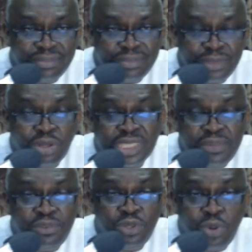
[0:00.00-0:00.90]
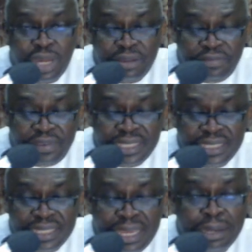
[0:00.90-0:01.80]
Because if you don't have
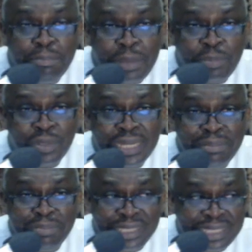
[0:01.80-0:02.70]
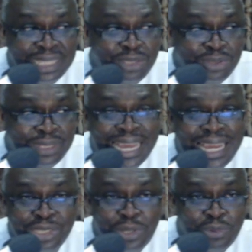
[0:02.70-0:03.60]
faith in people that betray you, their
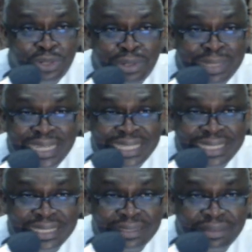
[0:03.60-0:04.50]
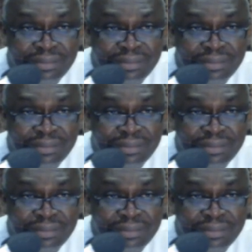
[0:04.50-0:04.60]
action will not mean anything.